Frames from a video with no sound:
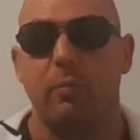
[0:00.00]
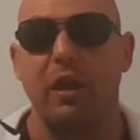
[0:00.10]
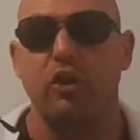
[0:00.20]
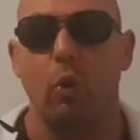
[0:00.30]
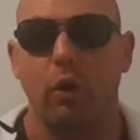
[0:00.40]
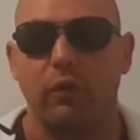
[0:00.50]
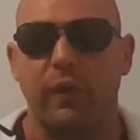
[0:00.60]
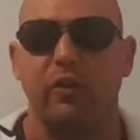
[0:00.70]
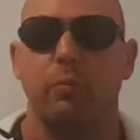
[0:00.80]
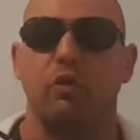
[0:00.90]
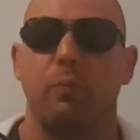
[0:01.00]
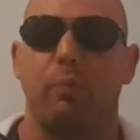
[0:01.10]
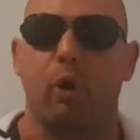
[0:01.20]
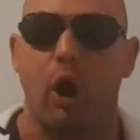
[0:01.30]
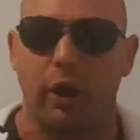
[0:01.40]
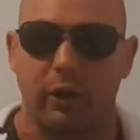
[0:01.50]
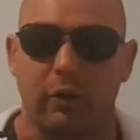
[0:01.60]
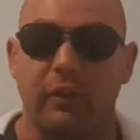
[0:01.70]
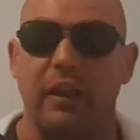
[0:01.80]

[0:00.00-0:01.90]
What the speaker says: to make your investments broader,